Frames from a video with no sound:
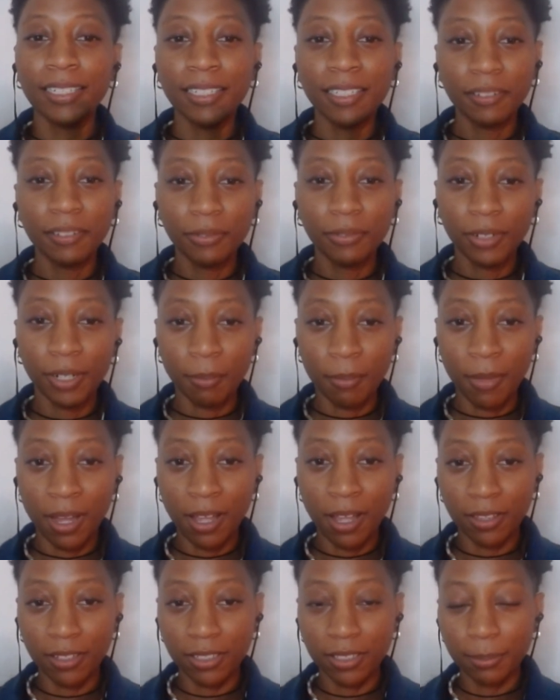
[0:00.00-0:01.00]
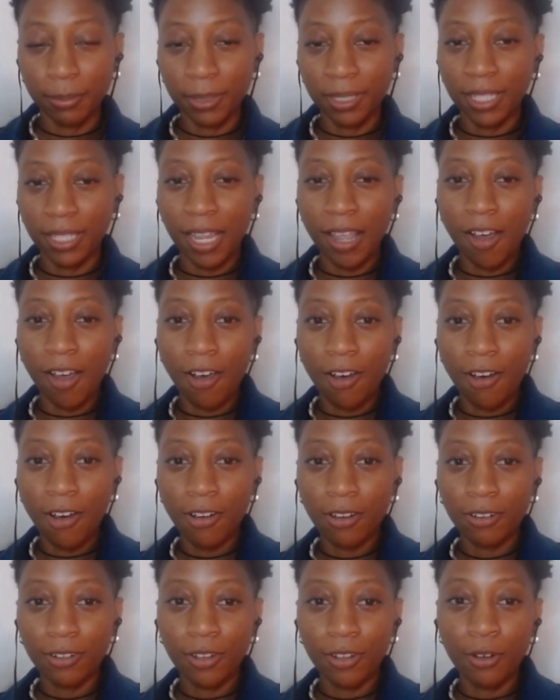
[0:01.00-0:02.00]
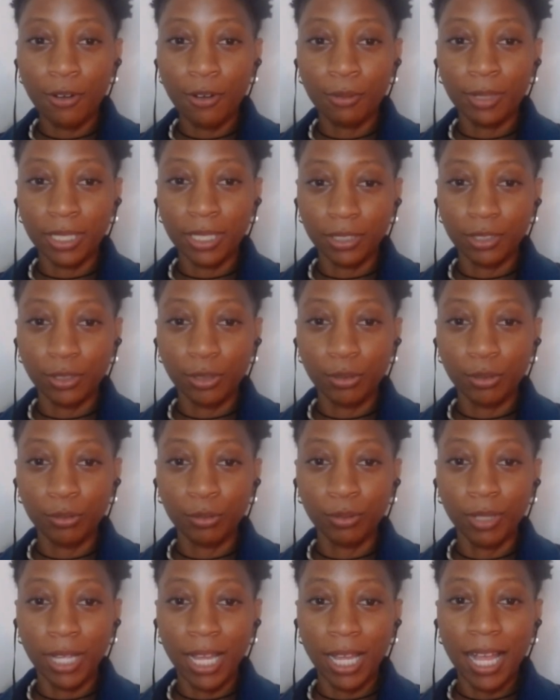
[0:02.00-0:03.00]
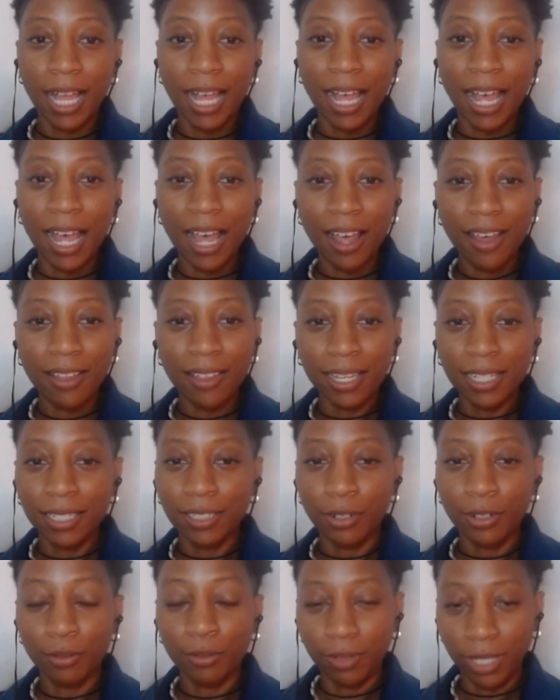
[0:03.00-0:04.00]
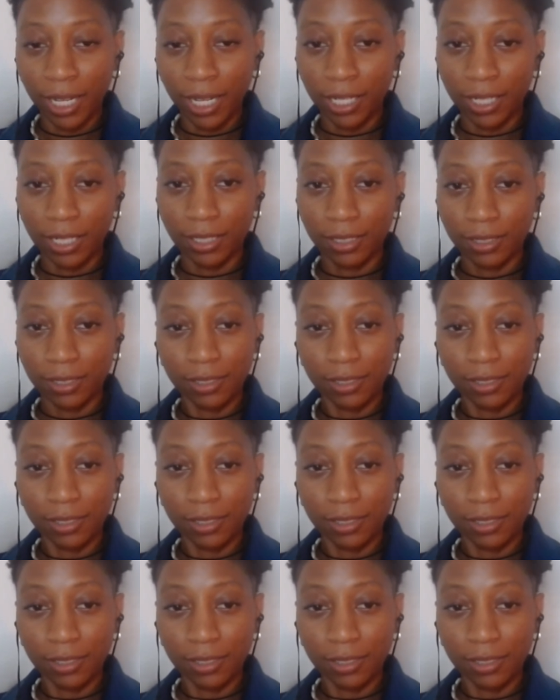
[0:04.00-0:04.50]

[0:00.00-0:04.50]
different mothers, but they all go into how they don't like